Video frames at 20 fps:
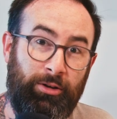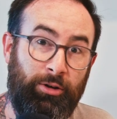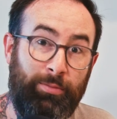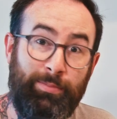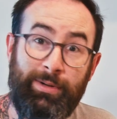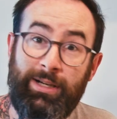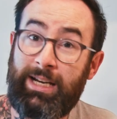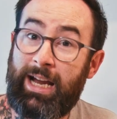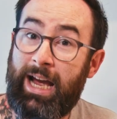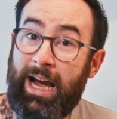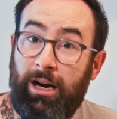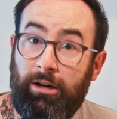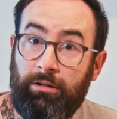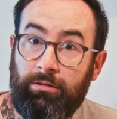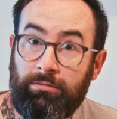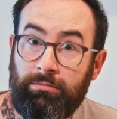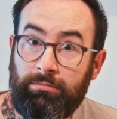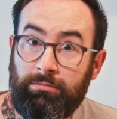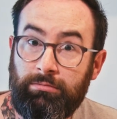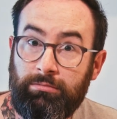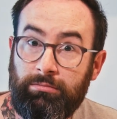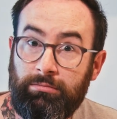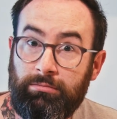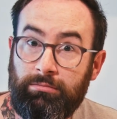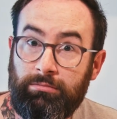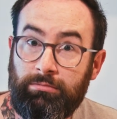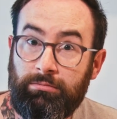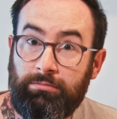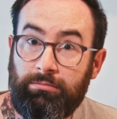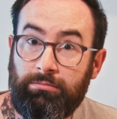could be now,
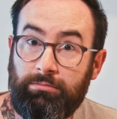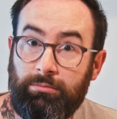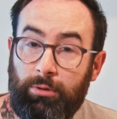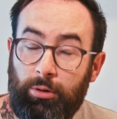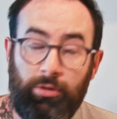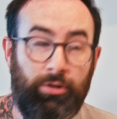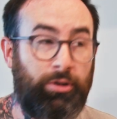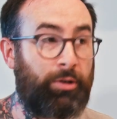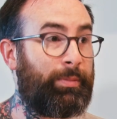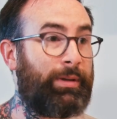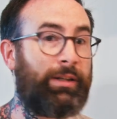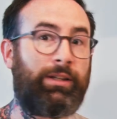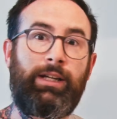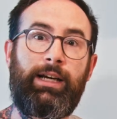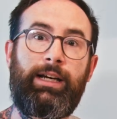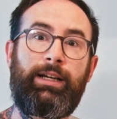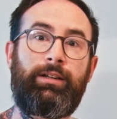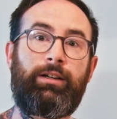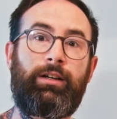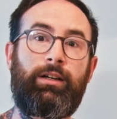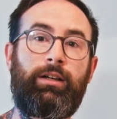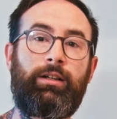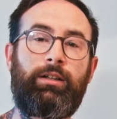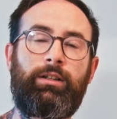or it could be later.